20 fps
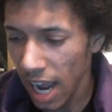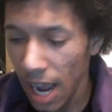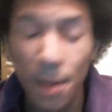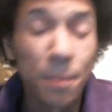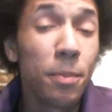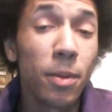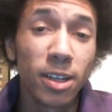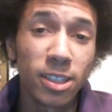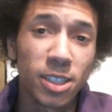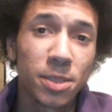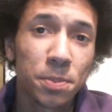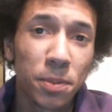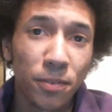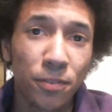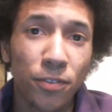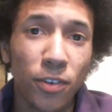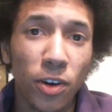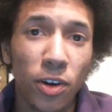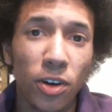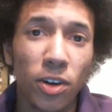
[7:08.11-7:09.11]
I much
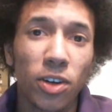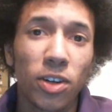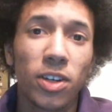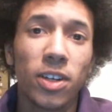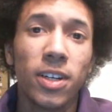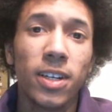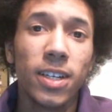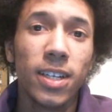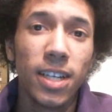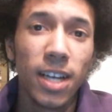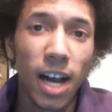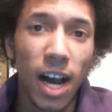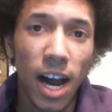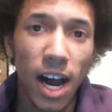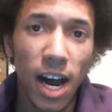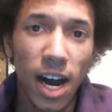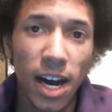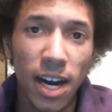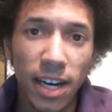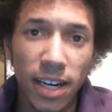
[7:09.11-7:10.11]
prefer
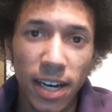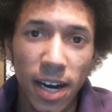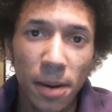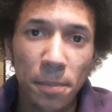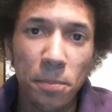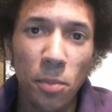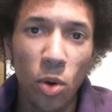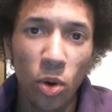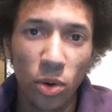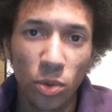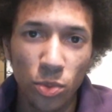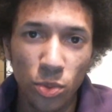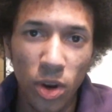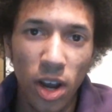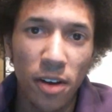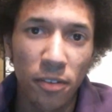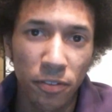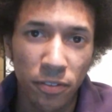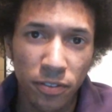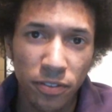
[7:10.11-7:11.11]
a more
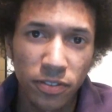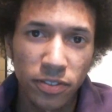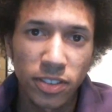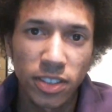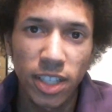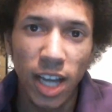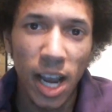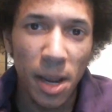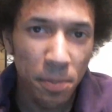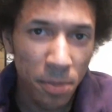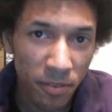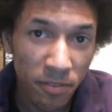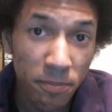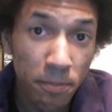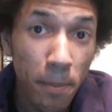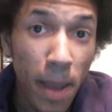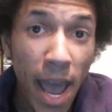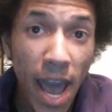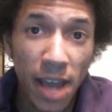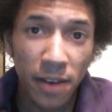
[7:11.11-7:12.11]
rough type of
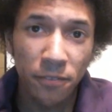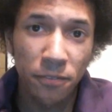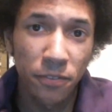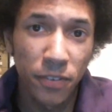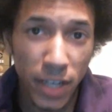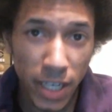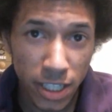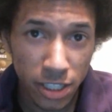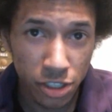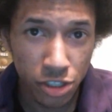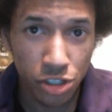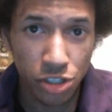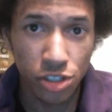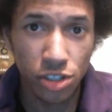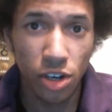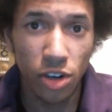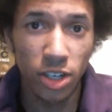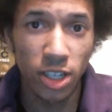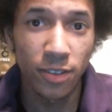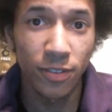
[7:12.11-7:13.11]
matte finish
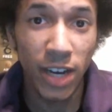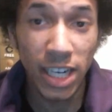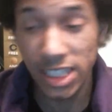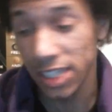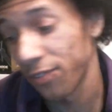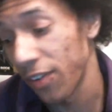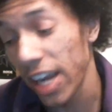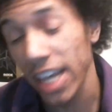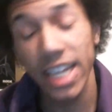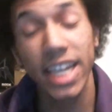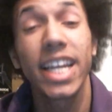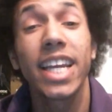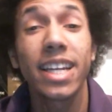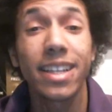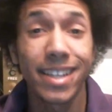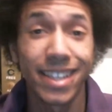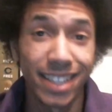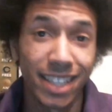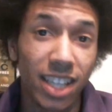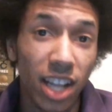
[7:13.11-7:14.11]
on a device. If I could
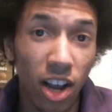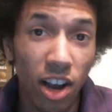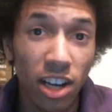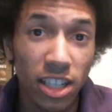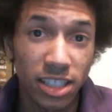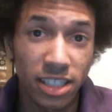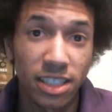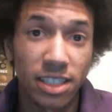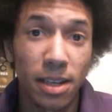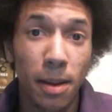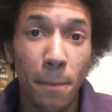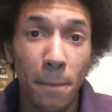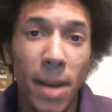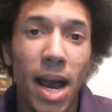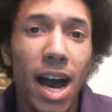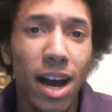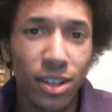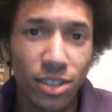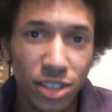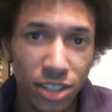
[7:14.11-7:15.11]
get a gloss
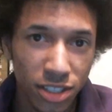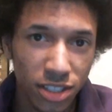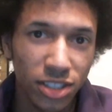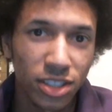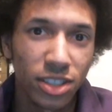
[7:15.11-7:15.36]
mouse